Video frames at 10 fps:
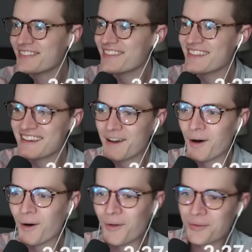The
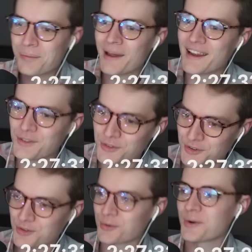old bait and
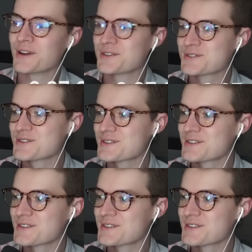switch.